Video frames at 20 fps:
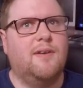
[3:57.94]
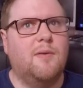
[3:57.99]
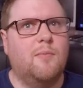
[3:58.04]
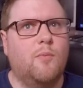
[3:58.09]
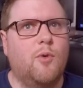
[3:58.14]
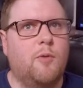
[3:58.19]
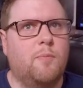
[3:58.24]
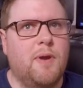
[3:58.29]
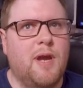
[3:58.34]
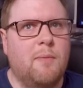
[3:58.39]

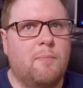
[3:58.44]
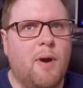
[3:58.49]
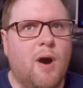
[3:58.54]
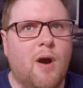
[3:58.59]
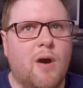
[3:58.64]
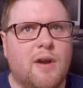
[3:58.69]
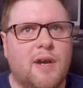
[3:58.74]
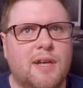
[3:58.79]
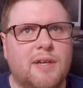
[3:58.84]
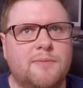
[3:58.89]
would be a
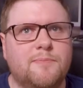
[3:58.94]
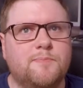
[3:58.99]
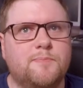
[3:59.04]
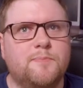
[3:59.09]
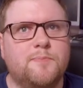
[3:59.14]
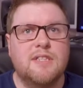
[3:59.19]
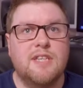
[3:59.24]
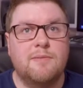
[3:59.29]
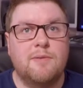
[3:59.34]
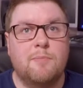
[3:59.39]
bargain.
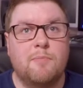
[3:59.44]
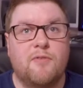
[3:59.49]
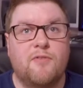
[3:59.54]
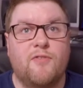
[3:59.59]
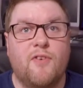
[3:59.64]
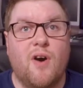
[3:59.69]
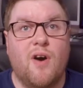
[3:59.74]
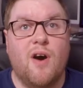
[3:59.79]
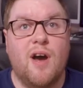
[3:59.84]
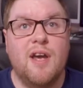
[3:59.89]
Tip number
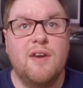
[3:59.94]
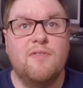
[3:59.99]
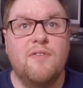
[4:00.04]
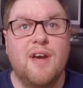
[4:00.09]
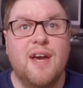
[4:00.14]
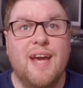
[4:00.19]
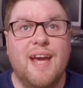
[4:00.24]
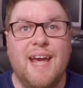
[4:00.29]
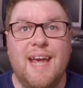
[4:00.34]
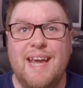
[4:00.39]
five,
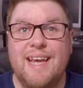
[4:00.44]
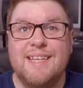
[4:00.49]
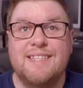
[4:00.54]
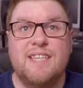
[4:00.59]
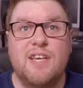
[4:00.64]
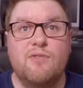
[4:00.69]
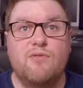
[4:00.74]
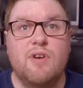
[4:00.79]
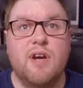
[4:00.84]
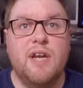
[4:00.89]
is
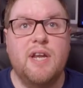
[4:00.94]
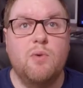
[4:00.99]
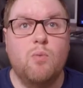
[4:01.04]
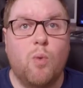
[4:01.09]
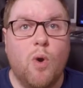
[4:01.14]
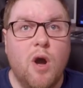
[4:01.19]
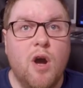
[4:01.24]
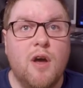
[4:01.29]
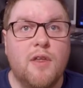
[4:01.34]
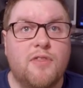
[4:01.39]
it really
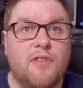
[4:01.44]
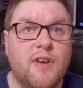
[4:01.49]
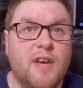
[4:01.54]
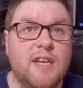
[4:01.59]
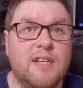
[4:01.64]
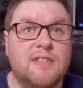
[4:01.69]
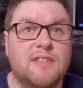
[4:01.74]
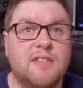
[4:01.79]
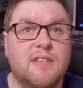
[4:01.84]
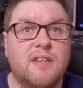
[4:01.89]
worth
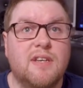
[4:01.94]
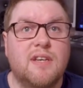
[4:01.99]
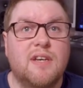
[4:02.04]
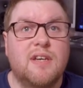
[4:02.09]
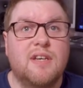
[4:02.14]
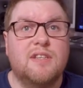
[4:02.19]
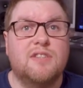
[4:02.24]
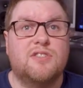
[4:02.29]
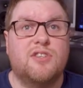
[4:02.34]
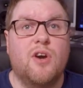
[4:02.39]
it?
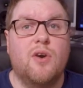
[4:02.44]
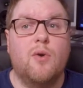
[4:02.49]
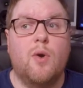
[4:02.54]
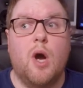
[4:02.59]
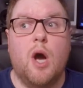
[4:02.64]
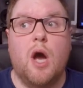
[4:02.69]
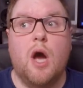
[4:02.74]
So